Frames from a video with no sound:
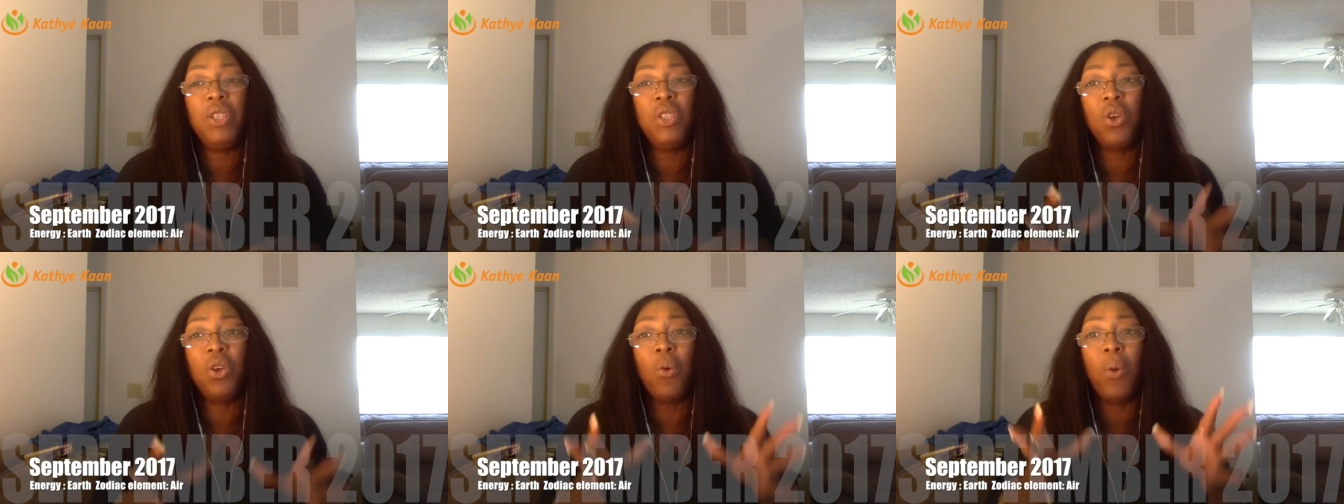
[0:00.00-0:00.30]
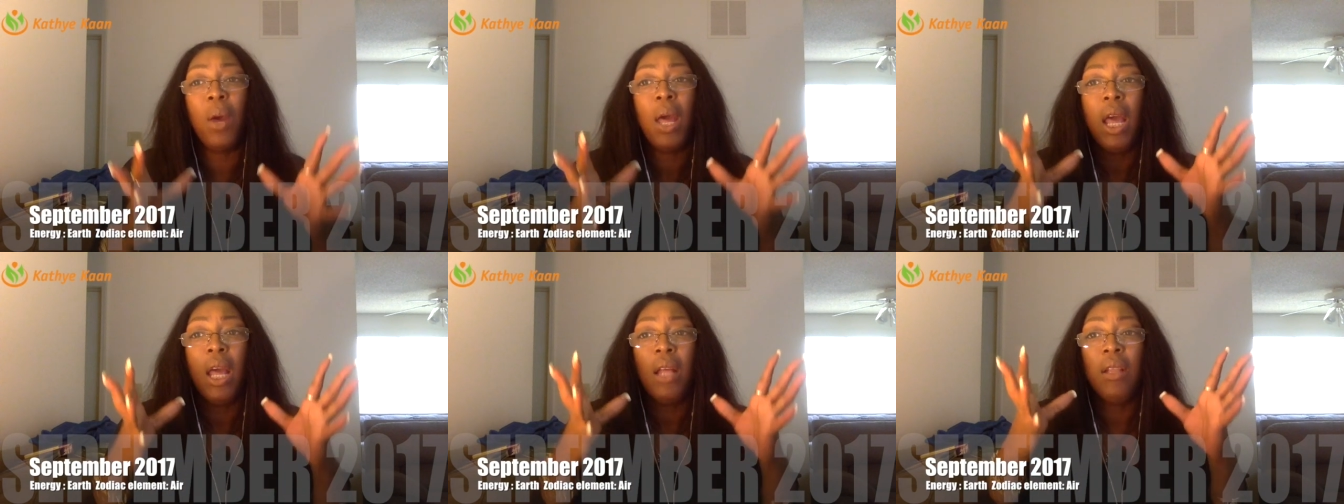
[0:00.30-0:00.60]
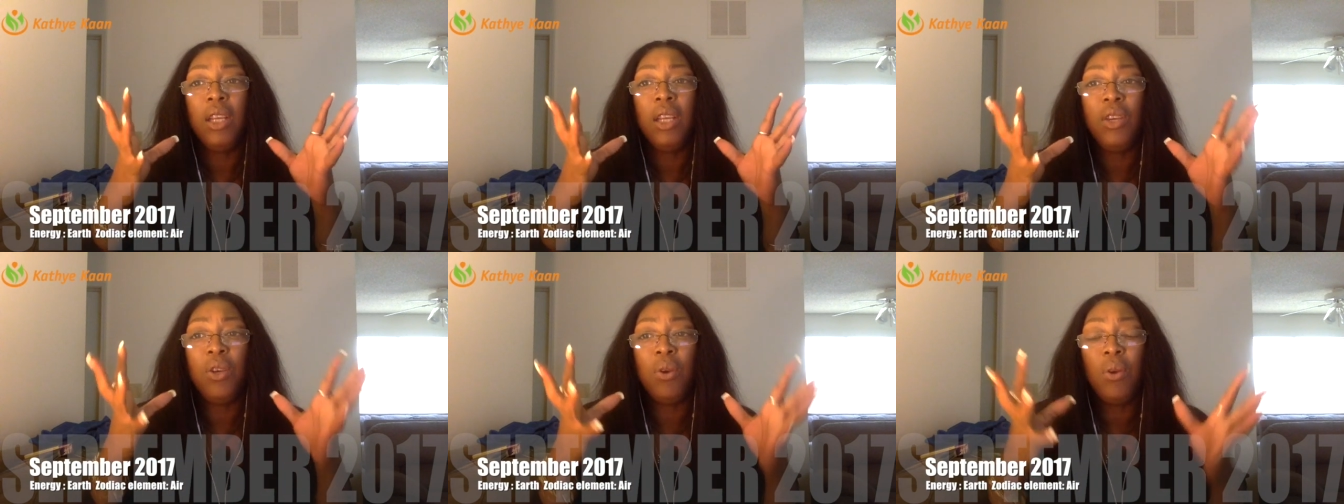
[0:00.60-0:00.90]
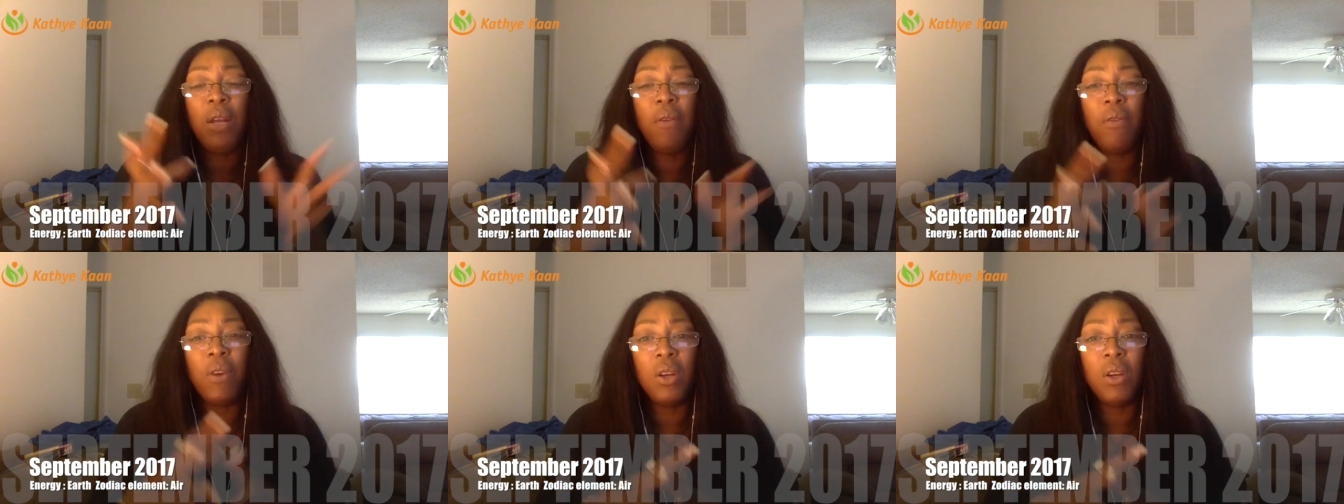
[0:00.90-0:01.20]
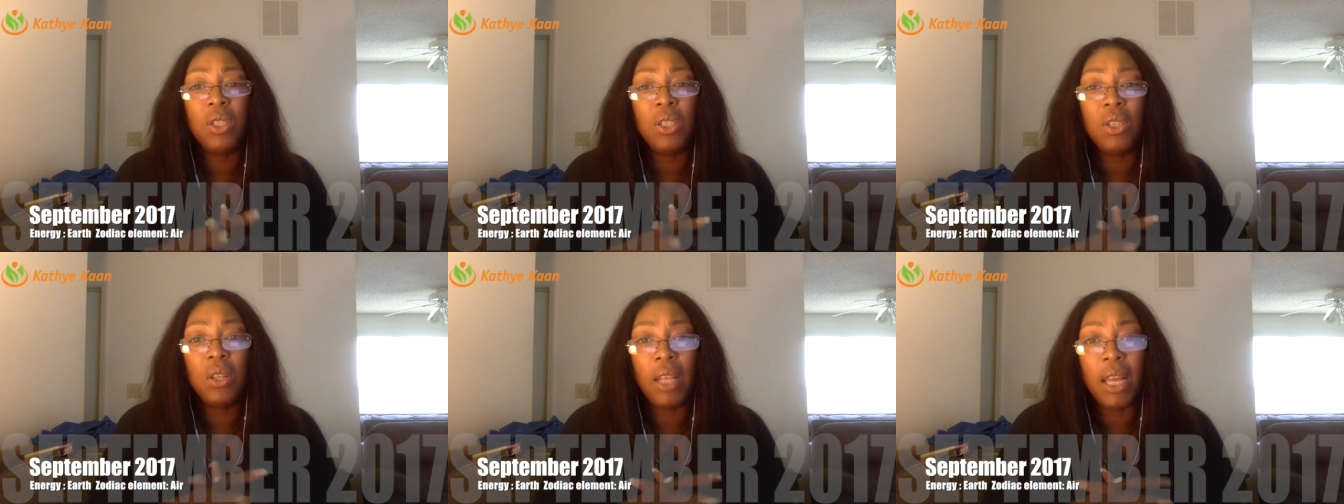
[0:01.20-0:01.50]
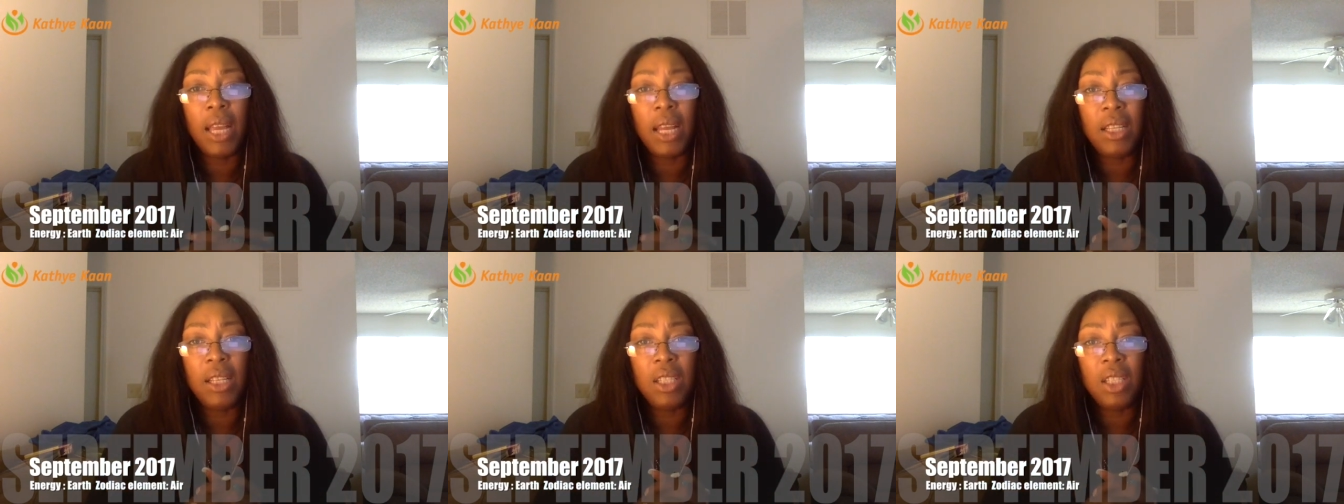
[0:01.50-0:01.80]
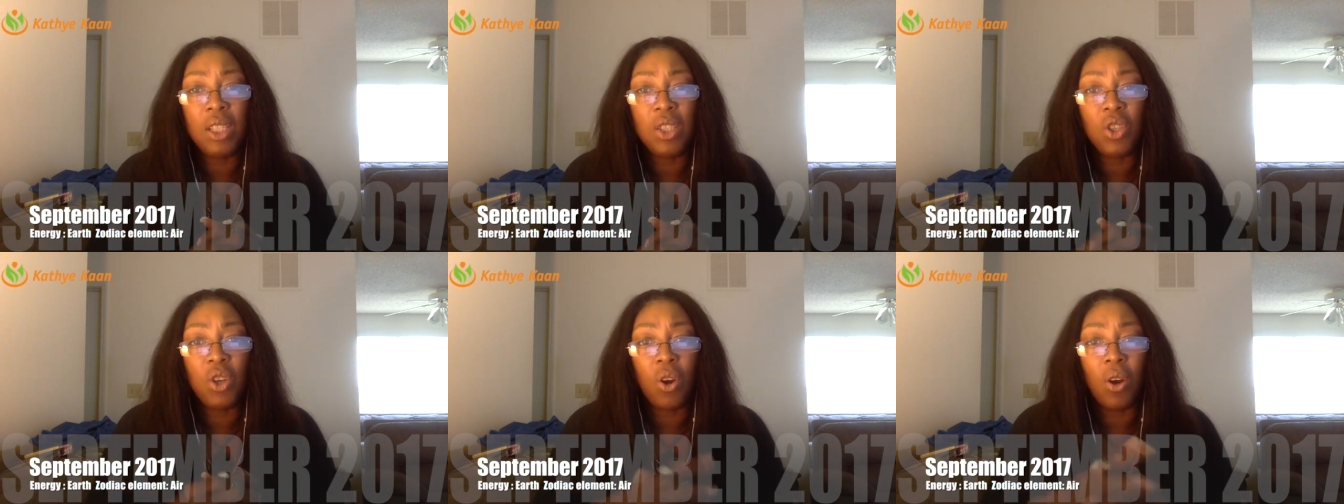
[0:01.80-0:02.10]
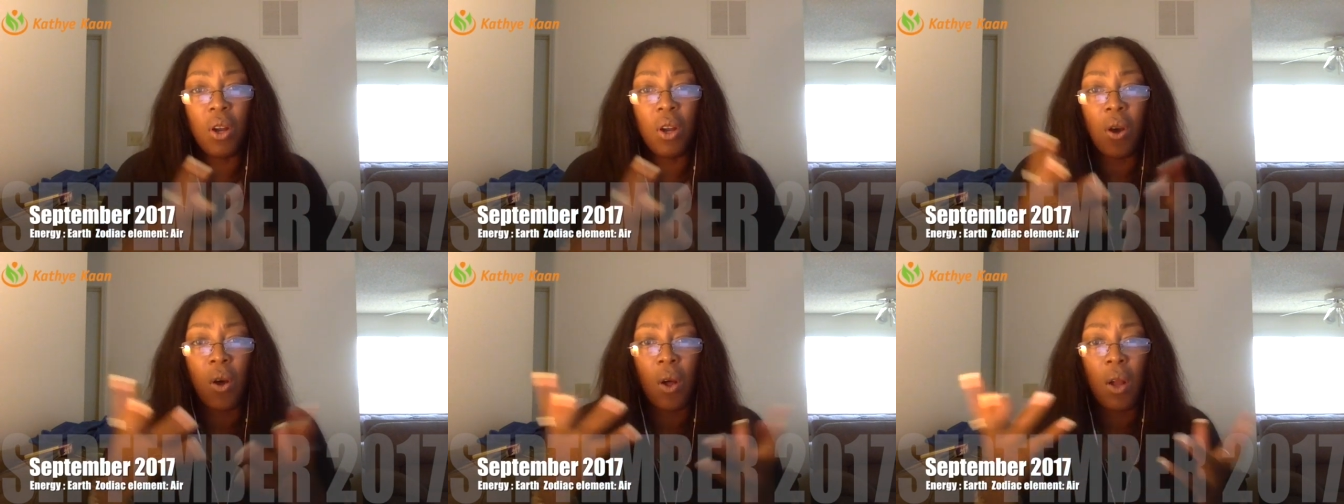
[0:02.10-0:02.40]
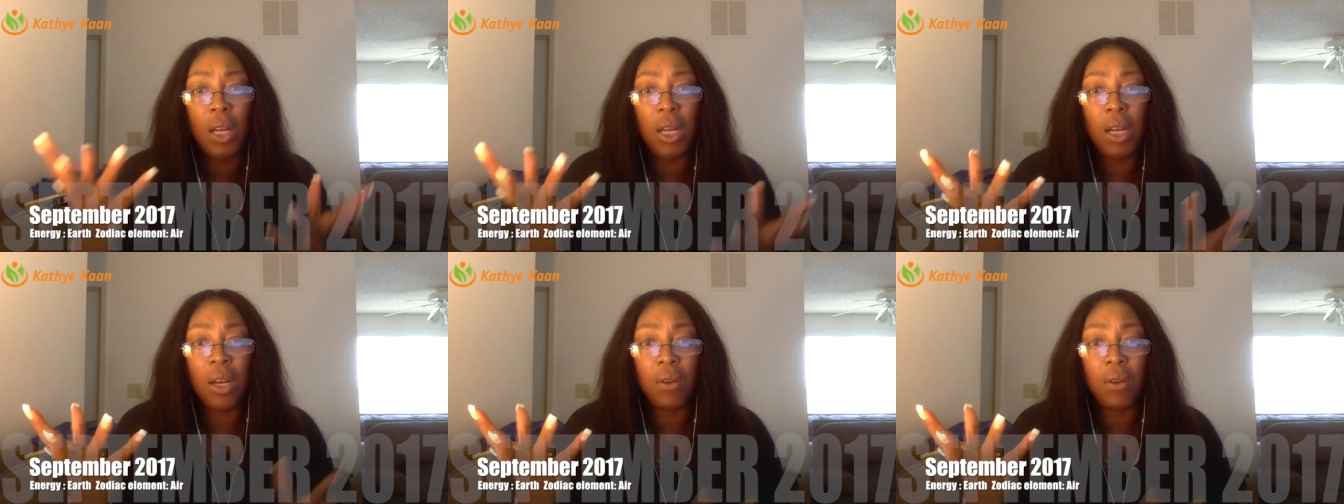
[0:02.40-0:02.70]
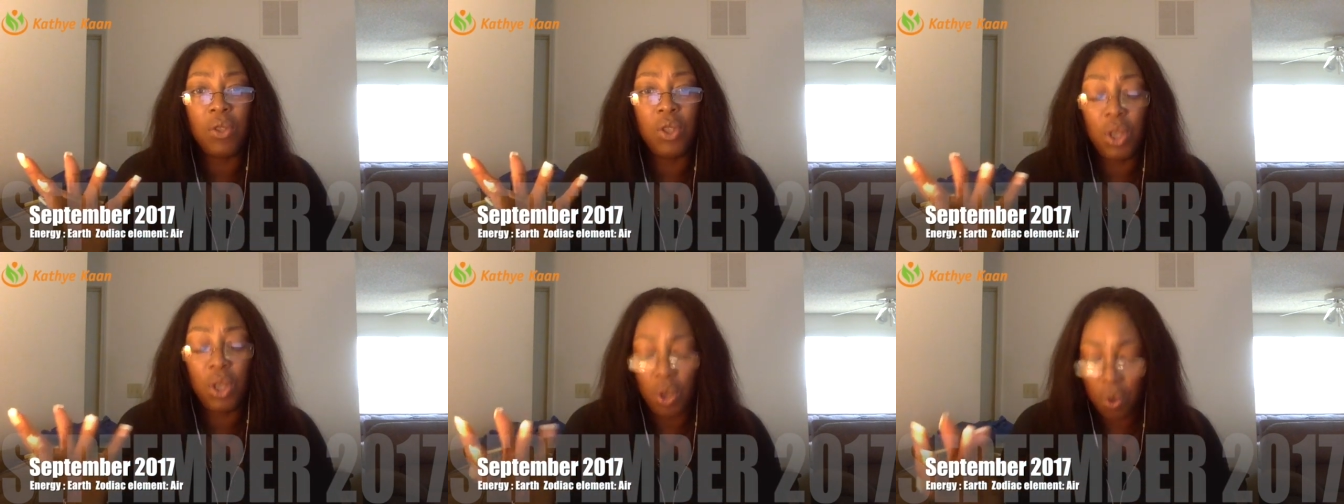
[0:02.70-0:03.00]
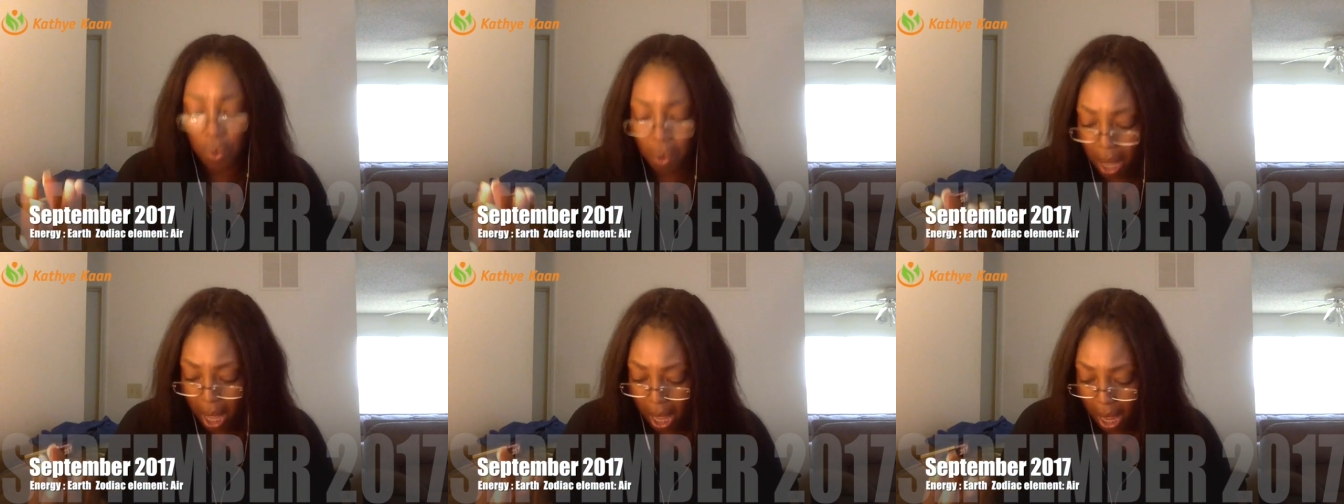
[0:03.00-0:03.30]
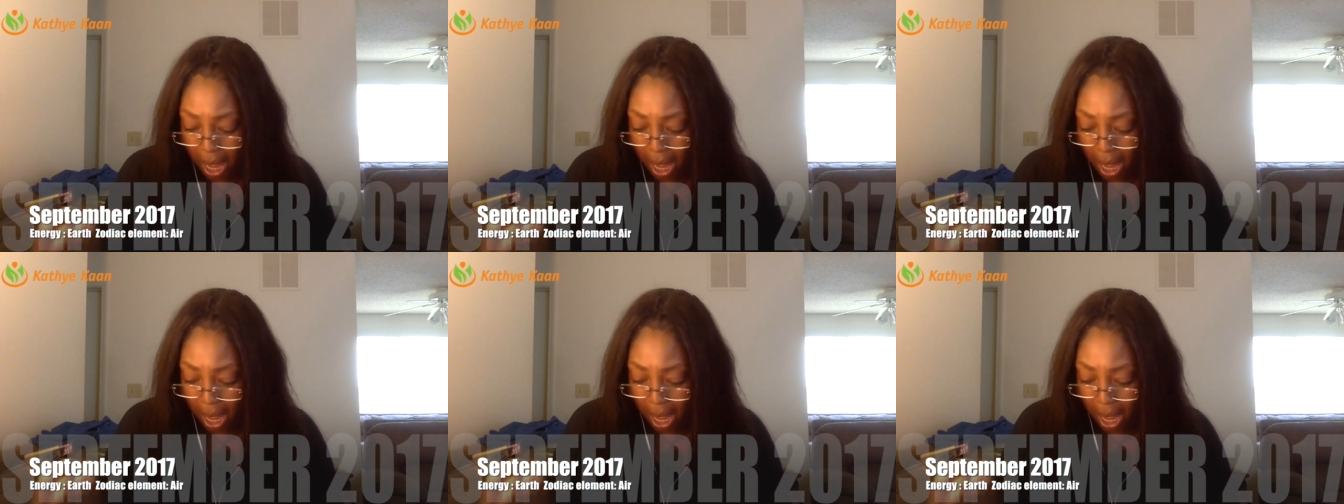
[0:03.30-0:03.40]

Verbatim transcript: So the universal angels are calling out to you